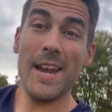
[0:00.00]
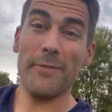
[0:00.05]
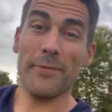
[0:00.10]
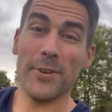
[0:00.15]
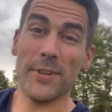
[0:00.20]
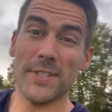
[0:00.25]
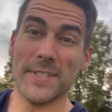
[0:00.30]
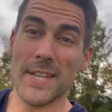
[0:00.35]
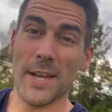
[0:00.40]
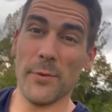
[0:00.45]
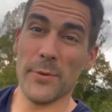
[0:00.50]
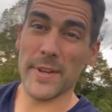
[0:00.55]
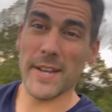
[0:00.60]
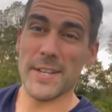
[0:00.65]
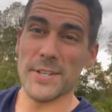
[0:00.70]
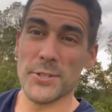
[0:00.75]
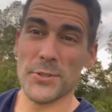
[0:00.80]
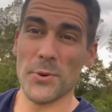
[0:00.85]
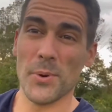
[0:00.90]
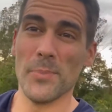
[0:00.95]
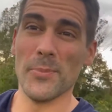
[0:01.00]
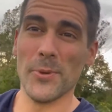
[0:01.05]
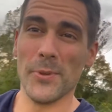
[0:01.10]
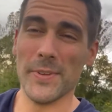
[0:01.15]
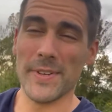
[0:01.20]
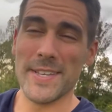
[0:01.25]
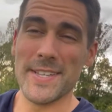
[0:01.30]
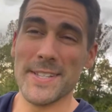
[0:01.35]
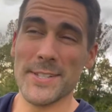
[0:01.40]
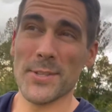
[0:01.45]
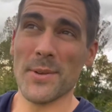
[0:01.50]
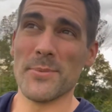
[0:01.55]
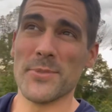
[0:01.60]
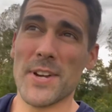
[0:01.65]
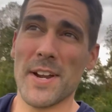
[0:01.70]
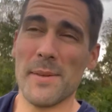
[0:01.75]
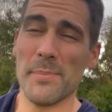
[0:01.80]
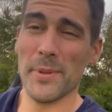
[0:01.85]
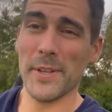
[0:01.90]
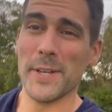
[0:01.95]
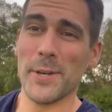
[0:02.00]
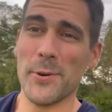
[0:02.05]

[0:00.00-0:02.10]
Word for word: if you couldn't tell, we got a storm rolling in, so I'm trying to play